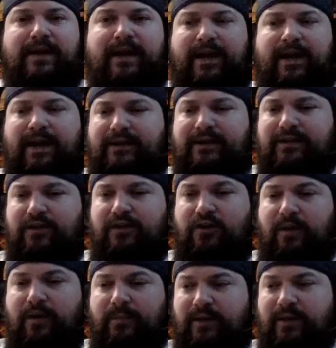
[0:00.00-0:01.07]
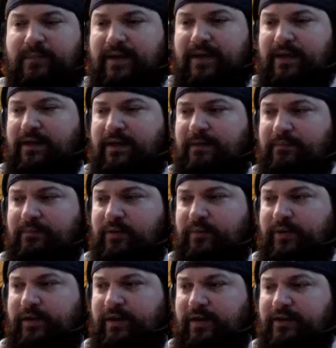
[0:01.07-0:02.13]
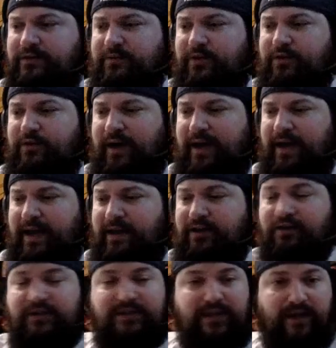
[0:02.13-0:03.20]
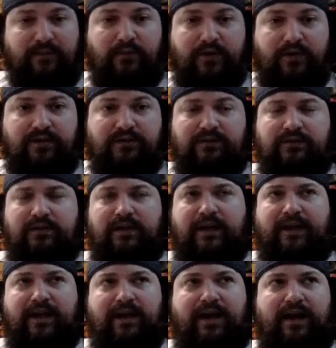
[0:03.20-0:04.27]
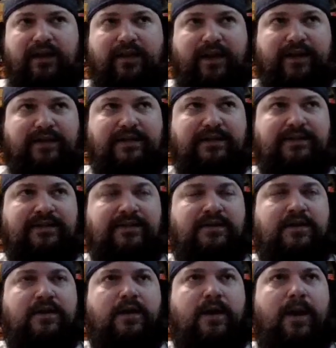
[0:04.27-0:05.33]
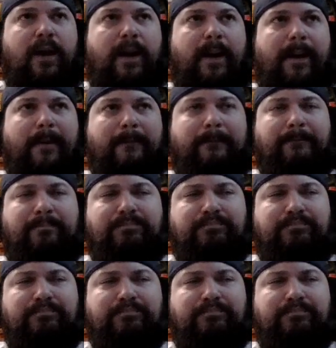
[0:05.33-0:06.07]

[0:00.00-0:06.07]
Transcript: And, I'm going to be completely honest with you. I had a good time with it. Like, I liked it. Um,